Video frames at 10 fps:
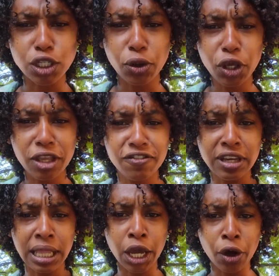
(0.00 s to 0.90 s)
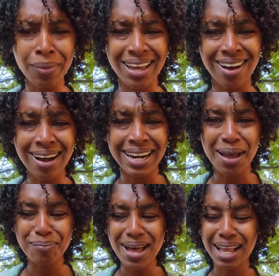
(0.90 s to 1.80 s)
So you can feel like, oh my god,
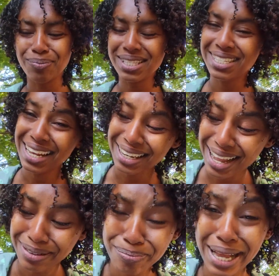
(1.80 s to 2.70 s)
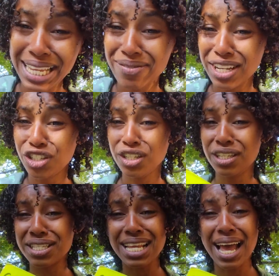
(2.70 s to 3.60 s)
I'm mad, but you're not mad, you have a
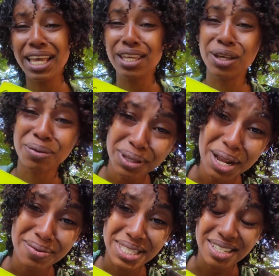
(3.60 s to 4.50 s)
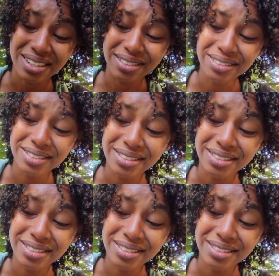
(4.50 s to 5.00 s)
genius IQ, don't you?